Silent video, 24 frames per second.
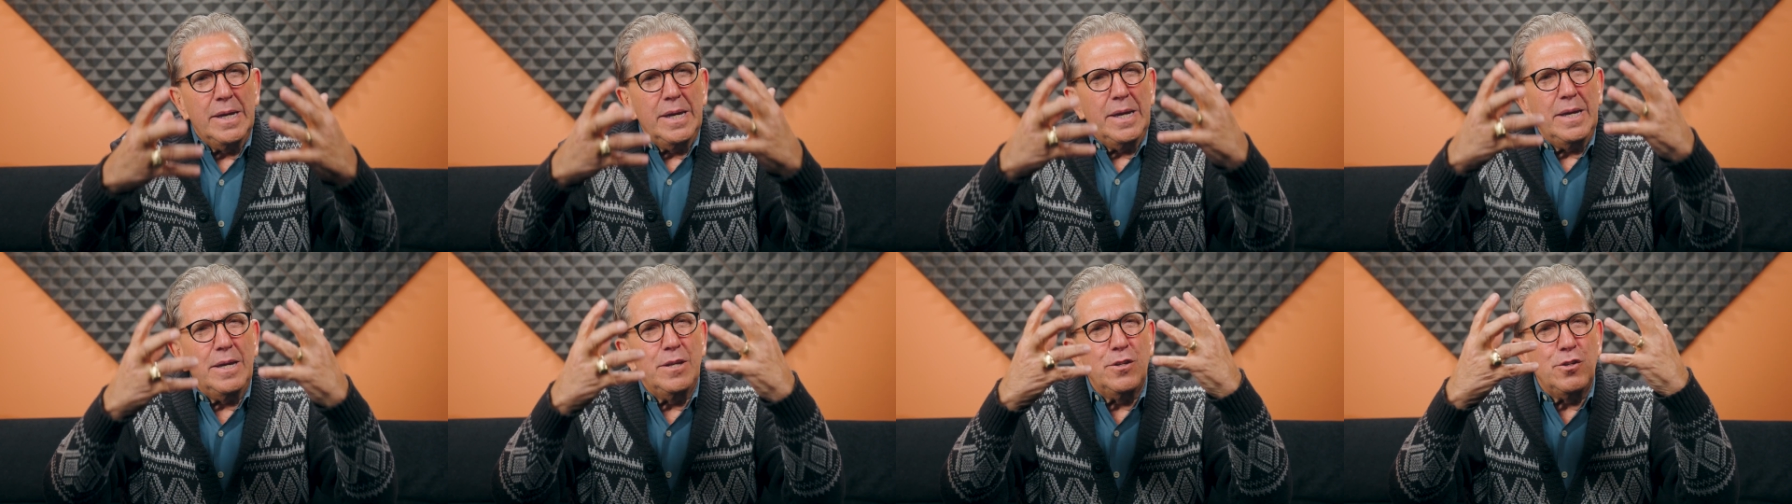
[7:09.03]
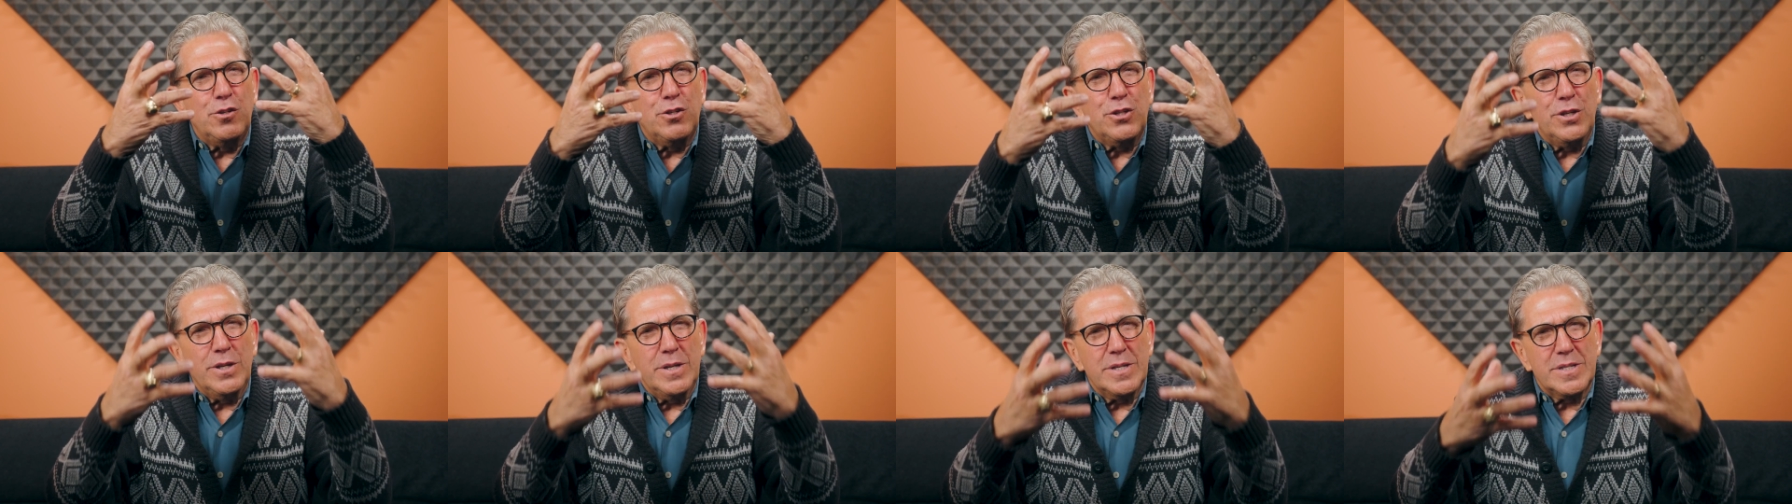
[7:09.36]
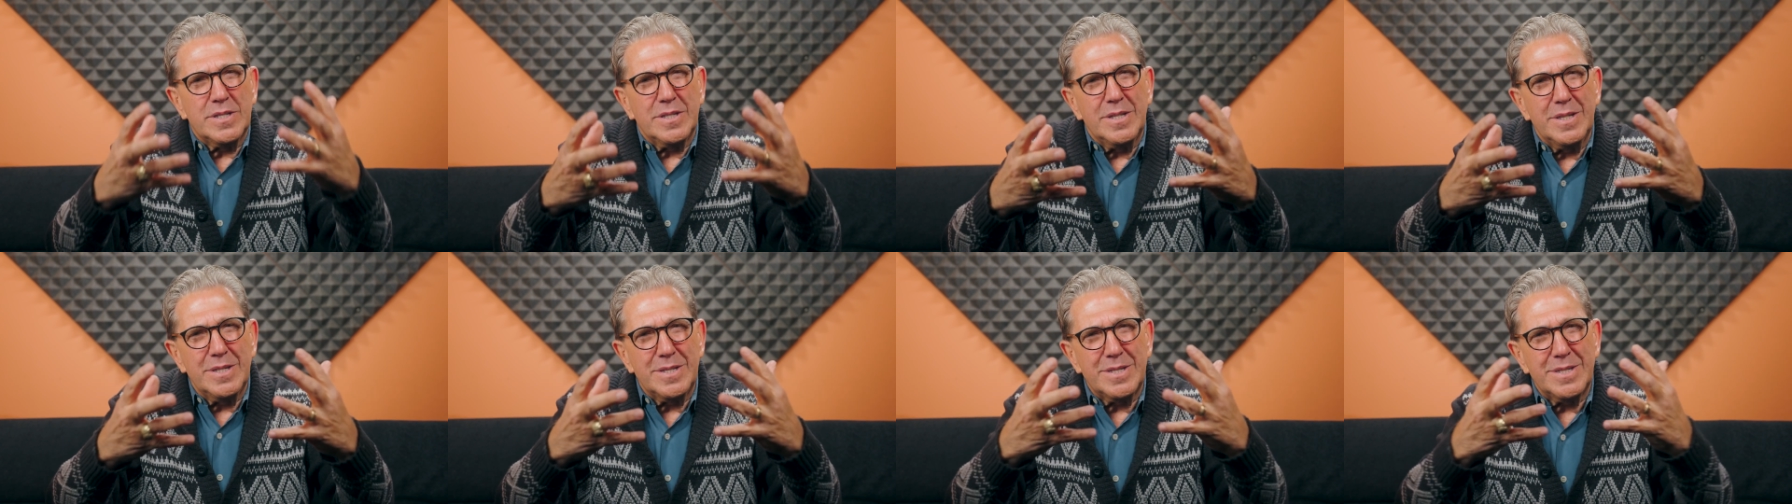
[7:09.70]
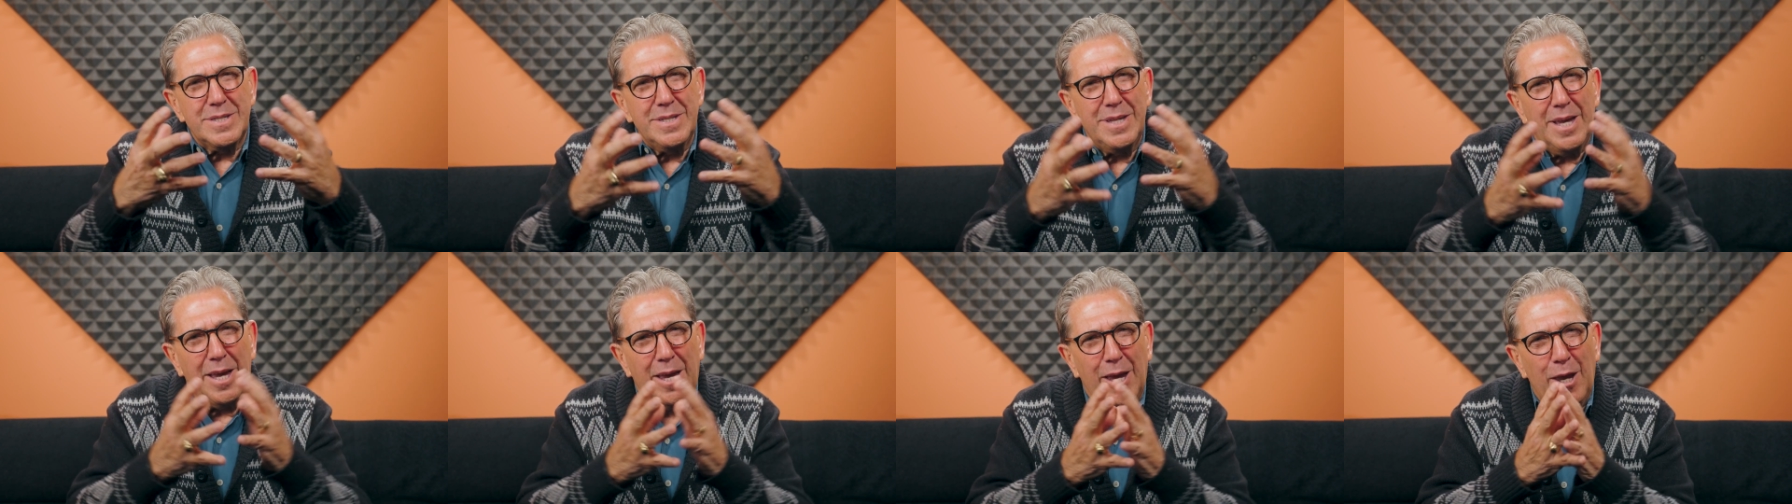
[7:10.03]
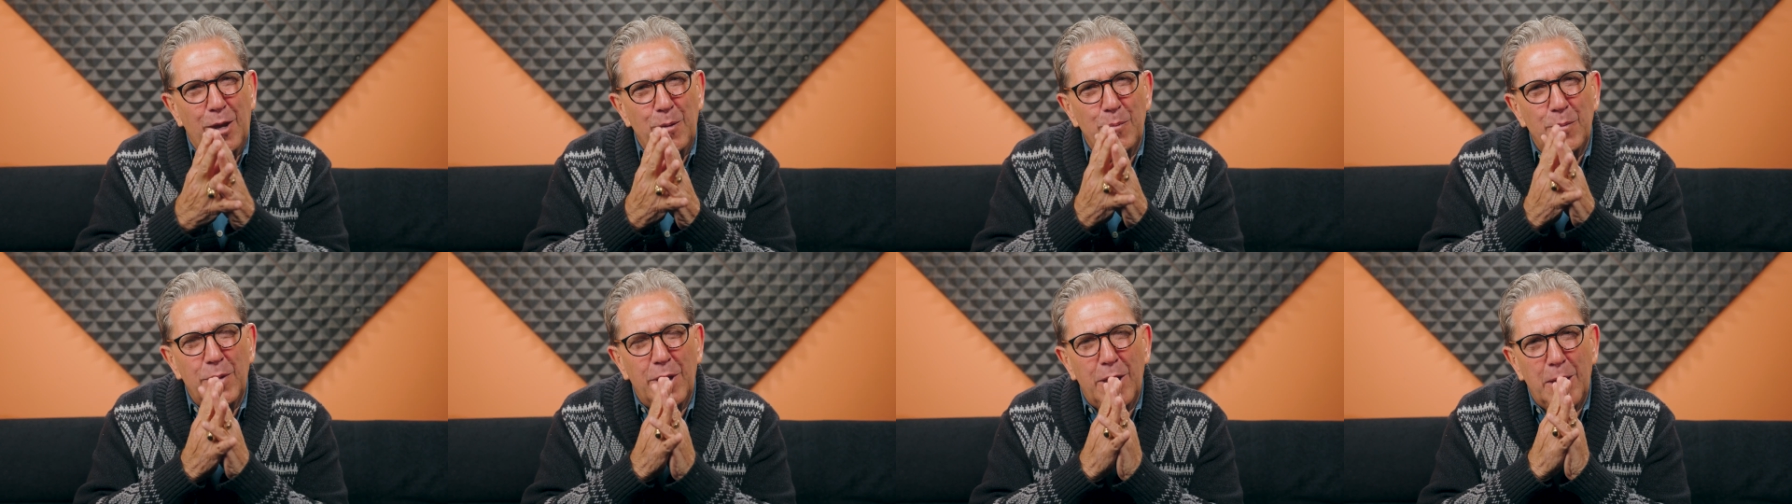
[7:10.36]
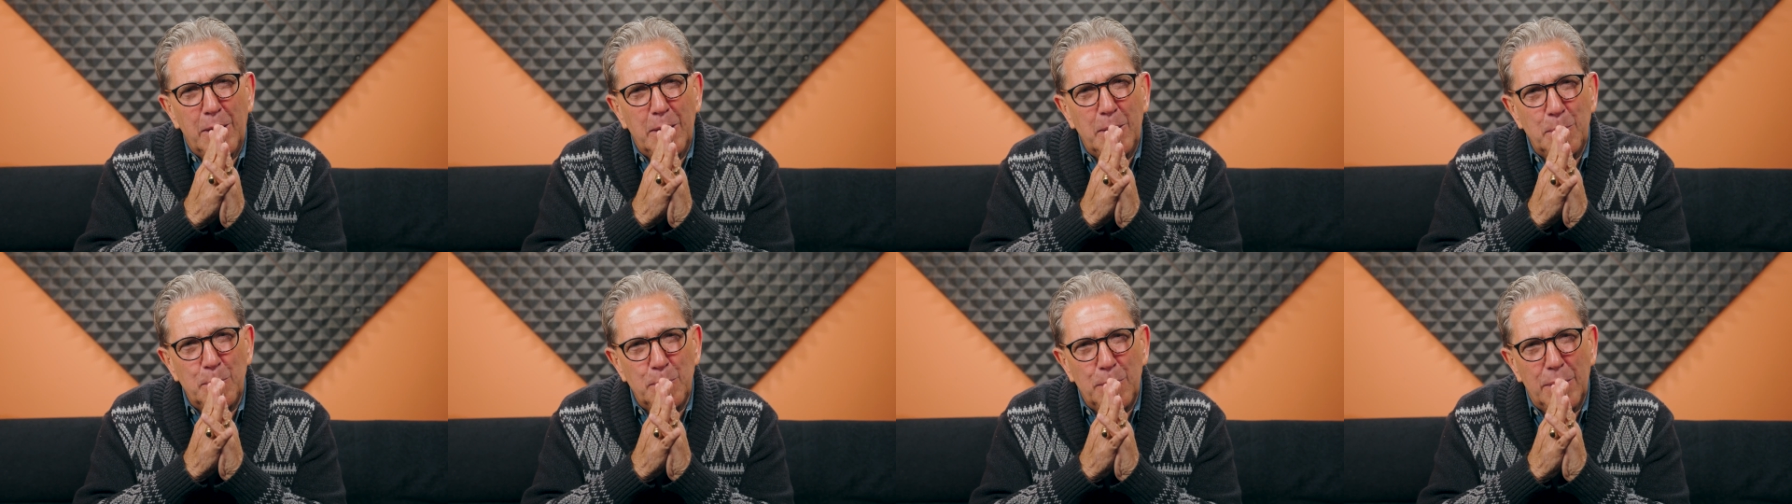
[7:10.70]
In Jesus' name,
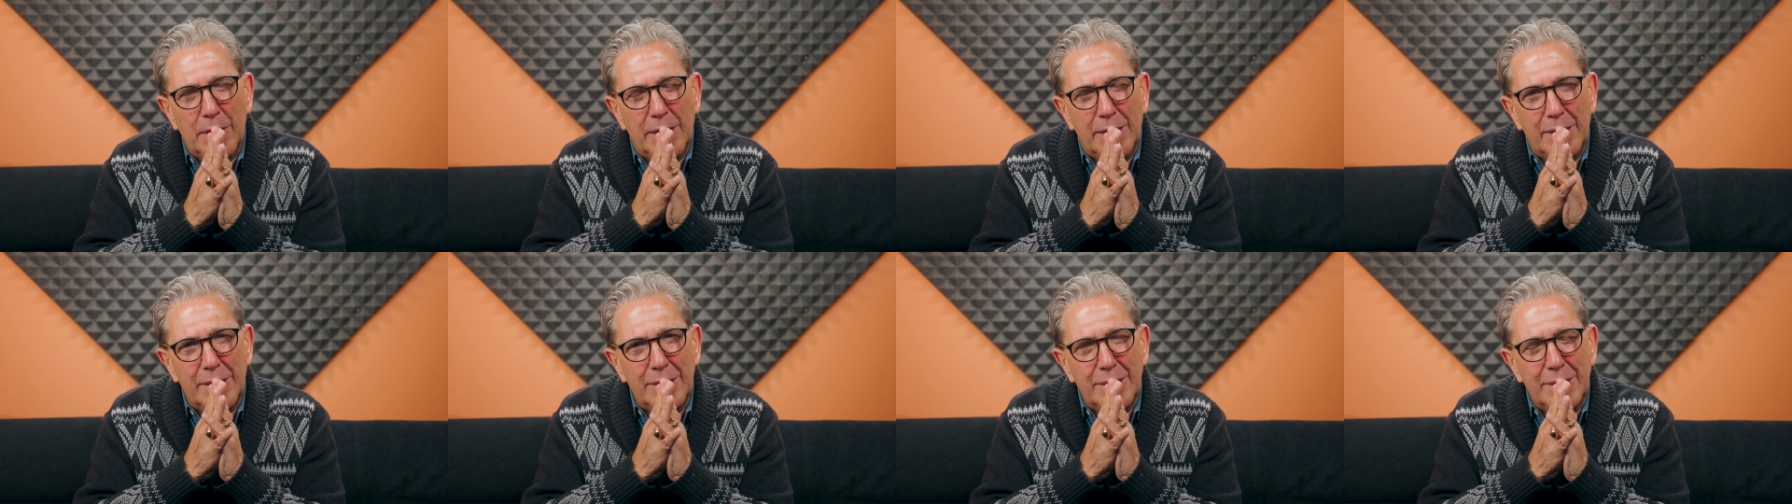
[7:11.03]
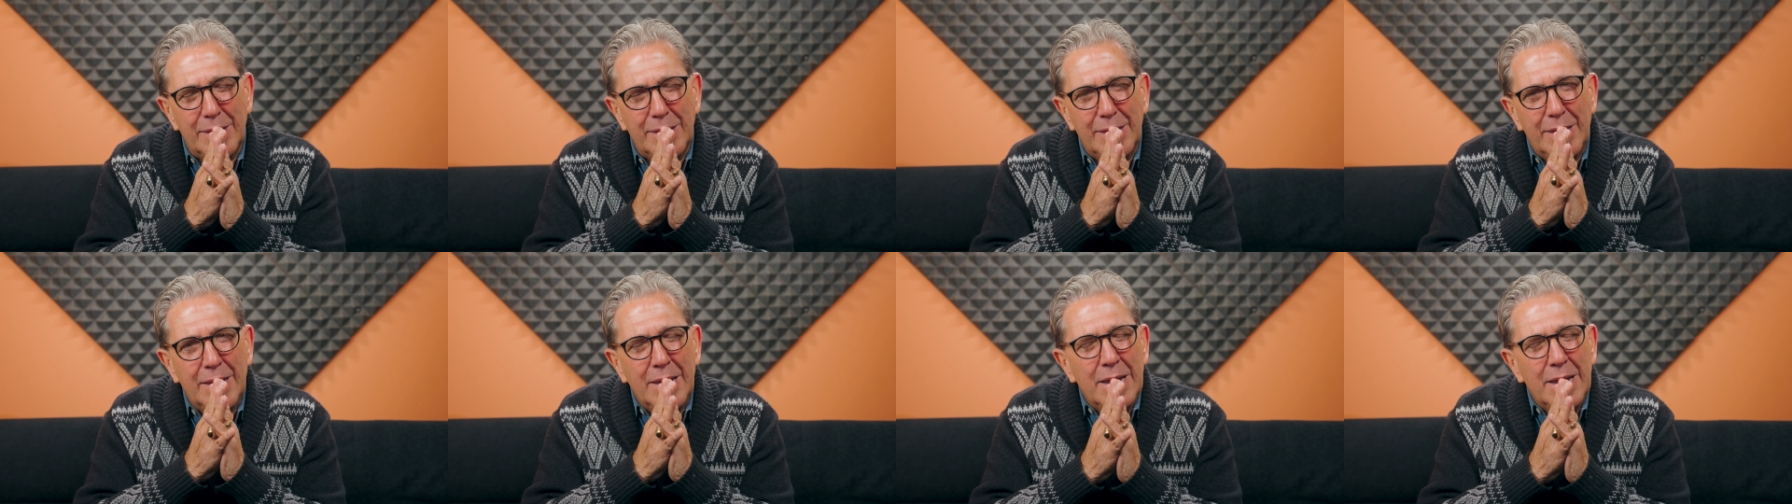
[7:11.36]
amen.